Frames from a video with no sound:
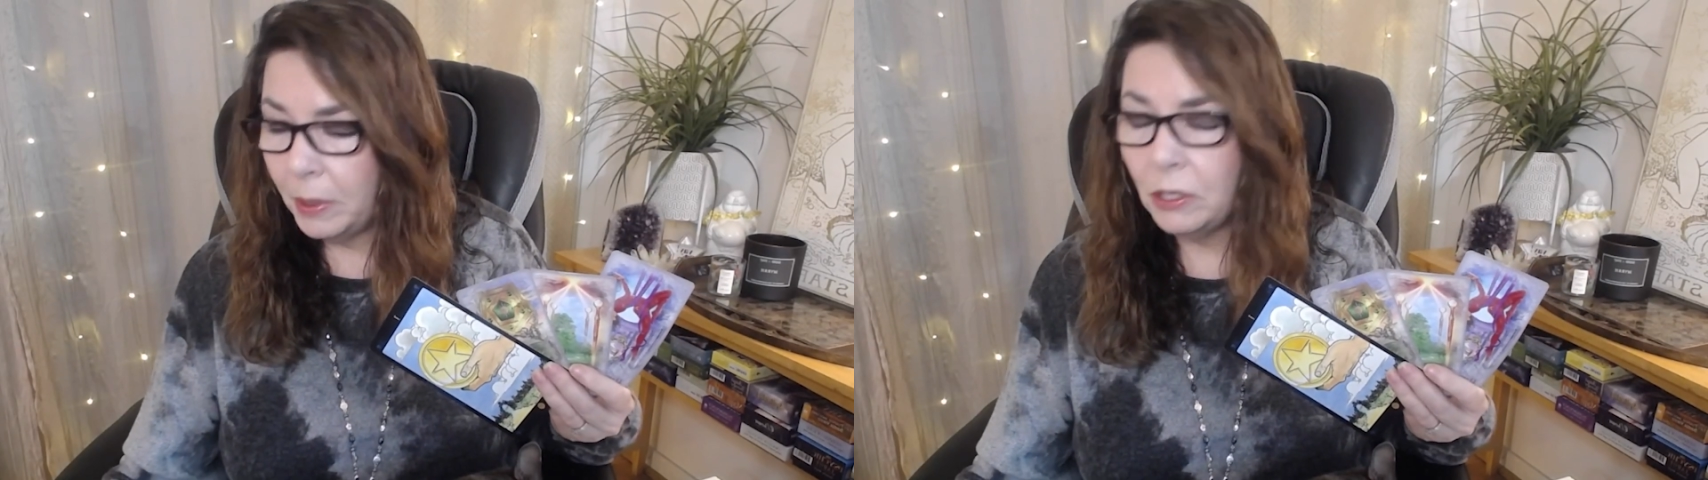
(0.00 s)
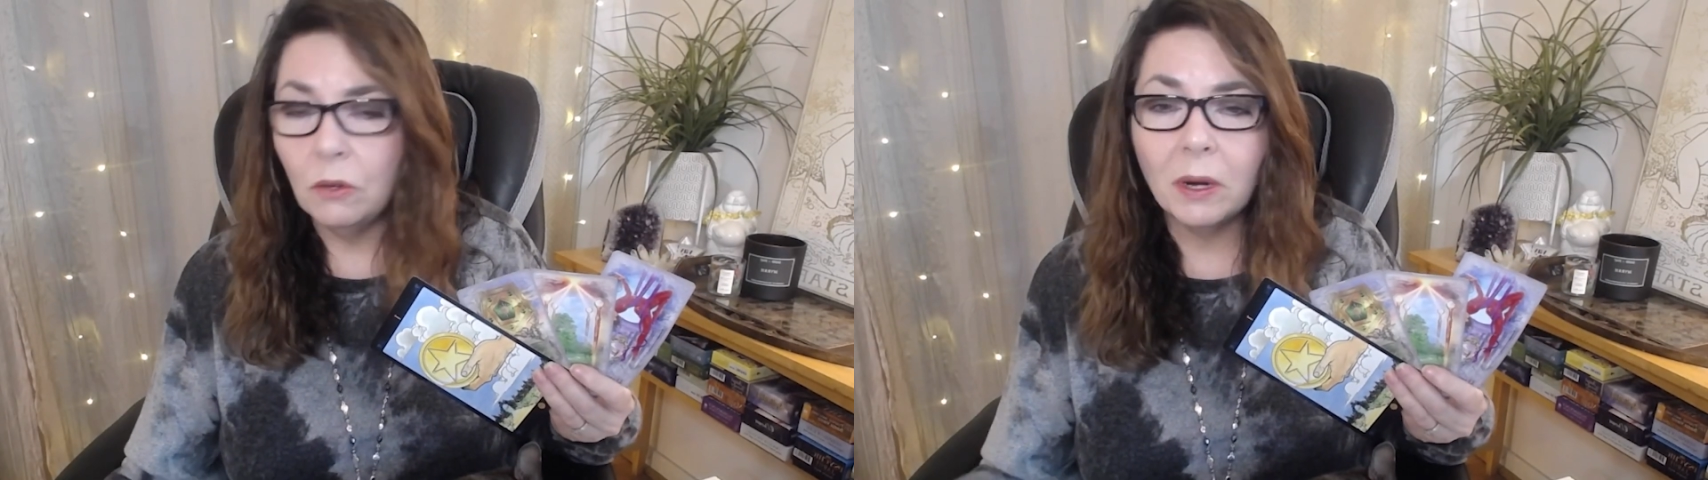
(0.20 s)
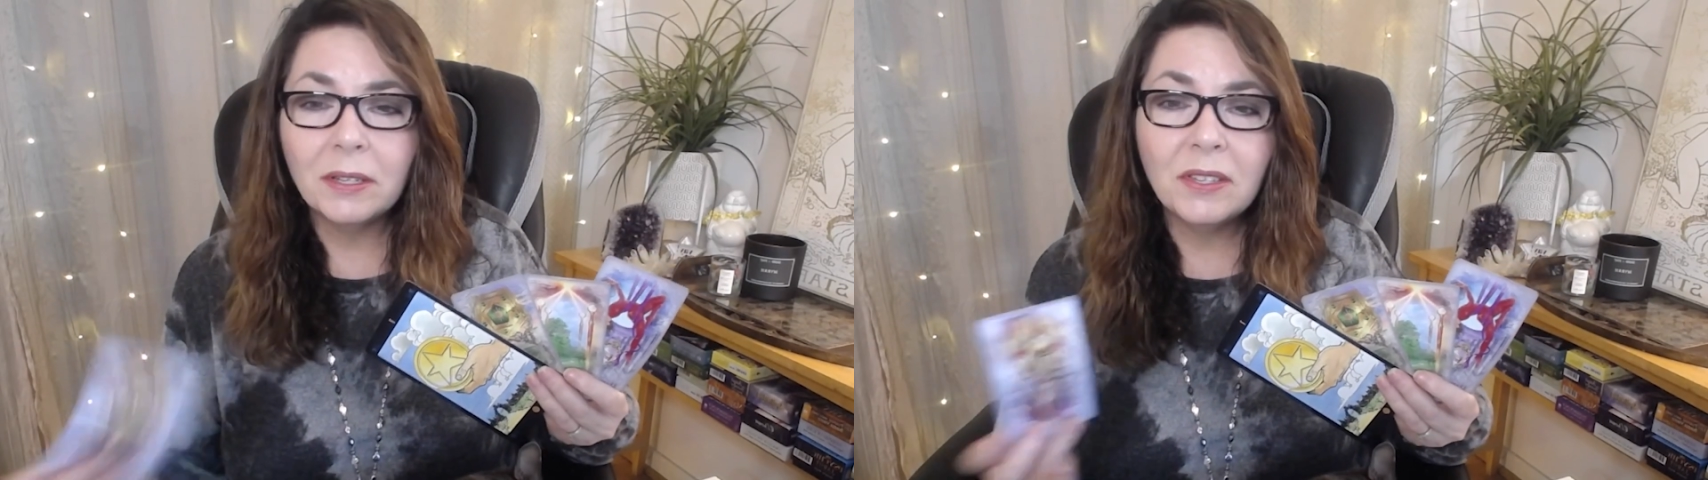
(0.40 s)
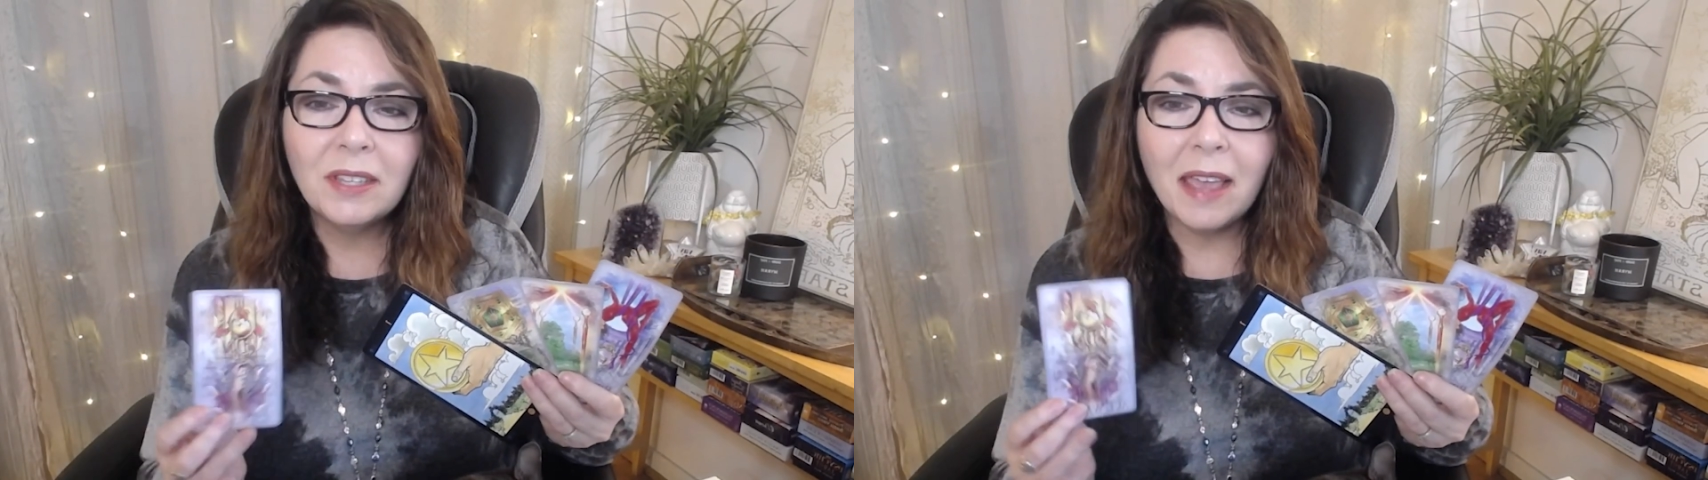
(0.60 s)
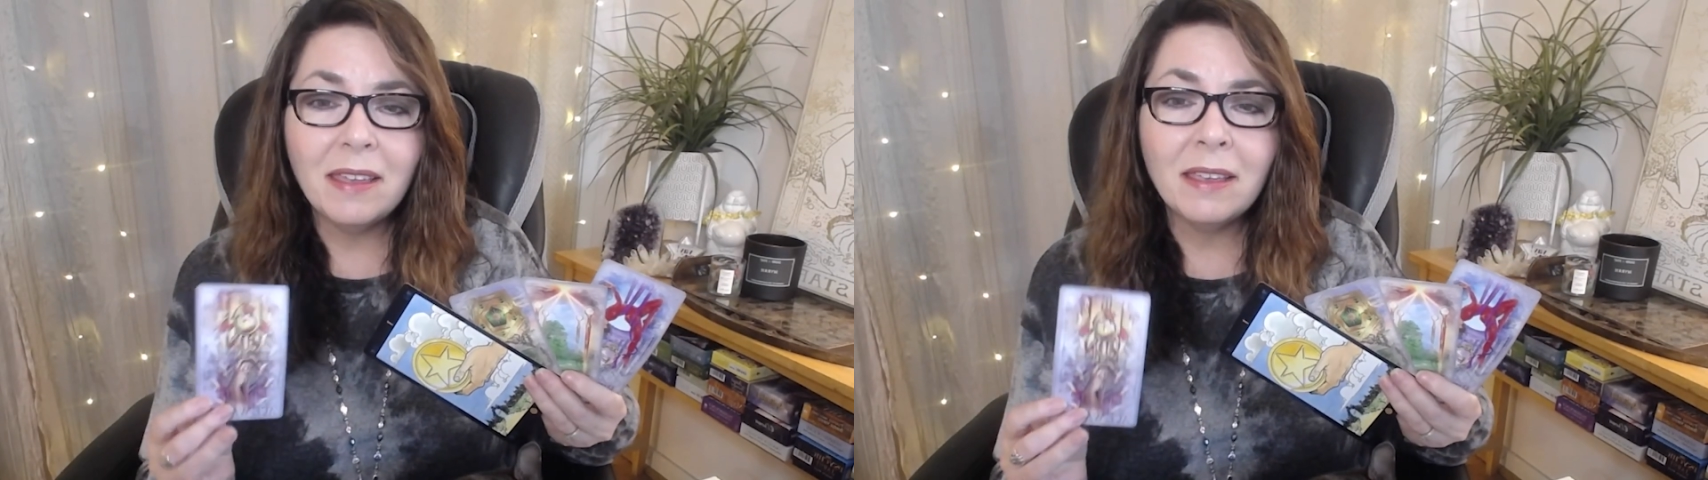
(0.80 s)
but you are
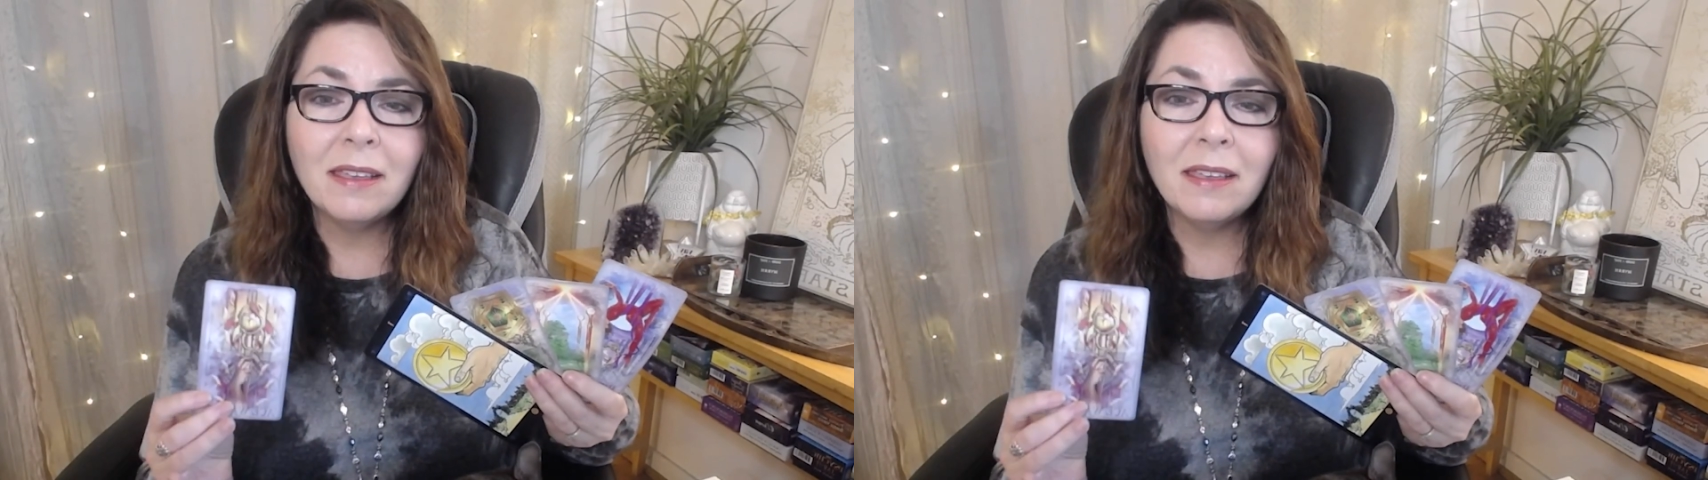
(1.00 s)
saying